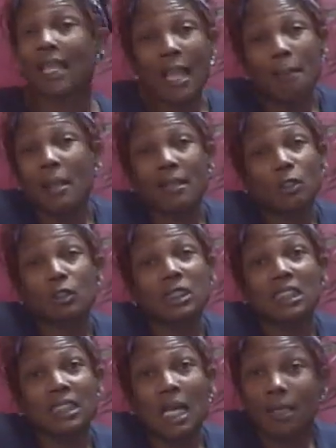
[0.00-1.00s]
can't make no
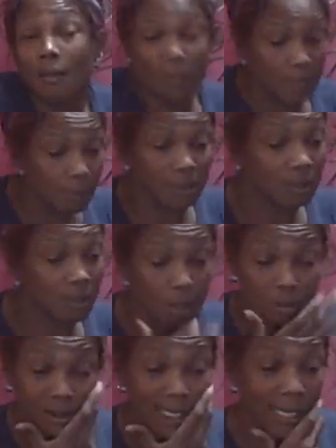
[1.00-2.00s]
sense out of it. Let me just go
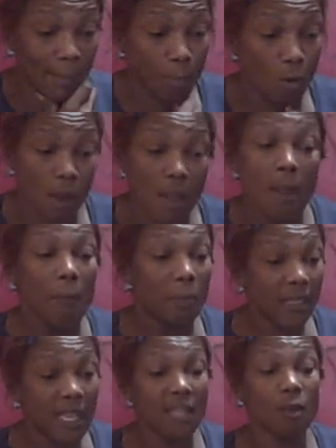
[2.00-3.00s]
and say that part.
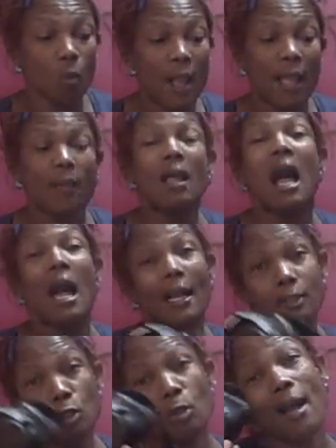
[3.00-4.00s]
But either way,
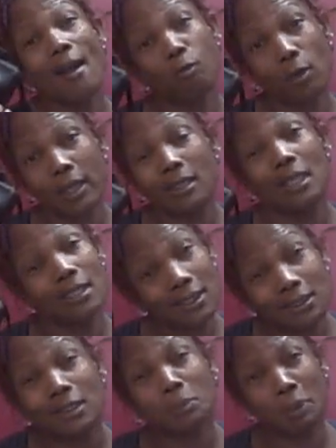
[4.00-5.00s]
I do have what it needs.
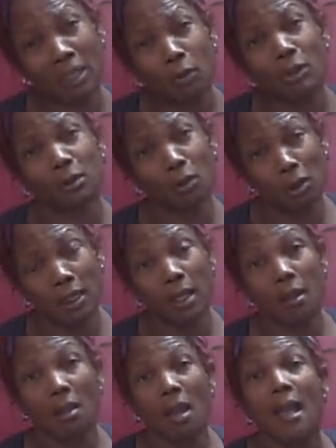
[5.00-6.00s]
Let's just be crystal
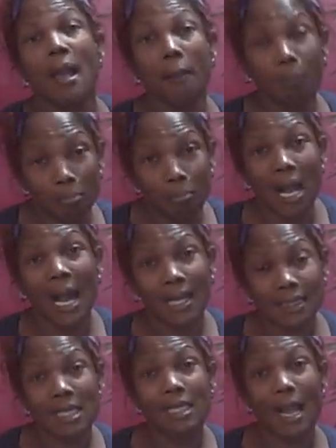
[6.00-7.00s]
clear.
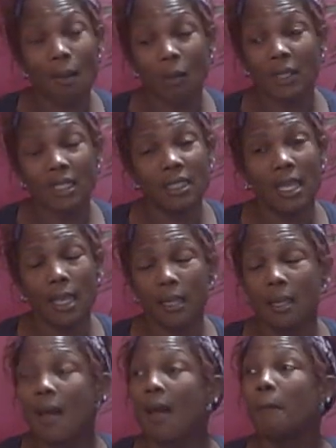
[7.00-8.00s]
Auntie got what it
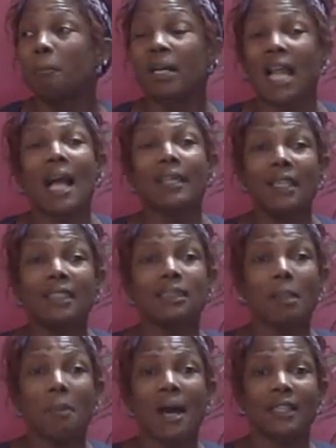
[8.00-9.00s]
needs but I need
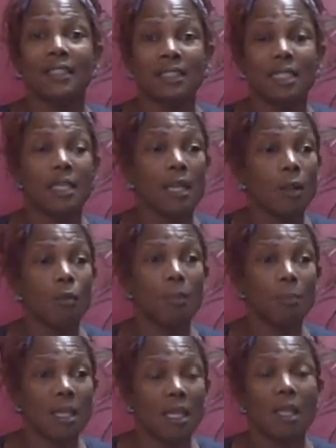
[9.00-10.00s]
somebody sitting here with
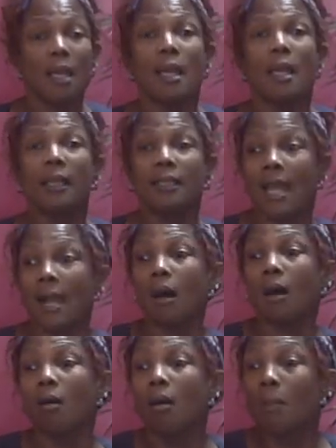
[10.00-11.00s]
me.
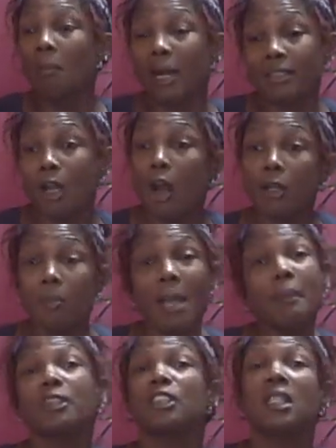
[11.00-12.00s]
Now, my daughter,
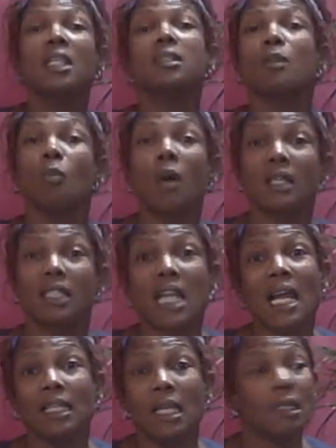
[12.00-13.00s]
maybe she's the one that
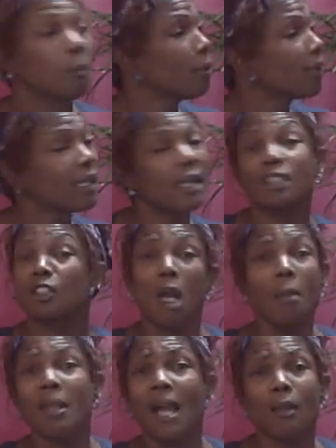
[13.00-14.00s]
I need to bring in here.
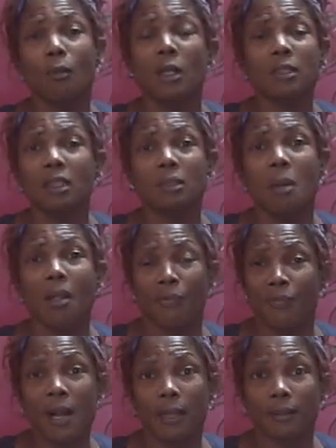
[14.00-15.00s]
Show me how to work this
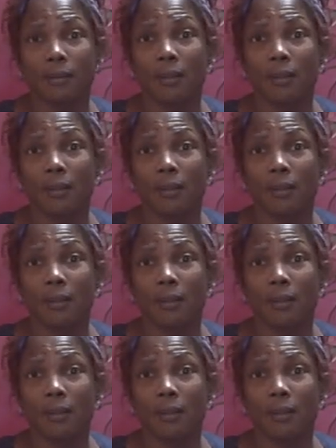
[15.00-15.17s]
motherfucker.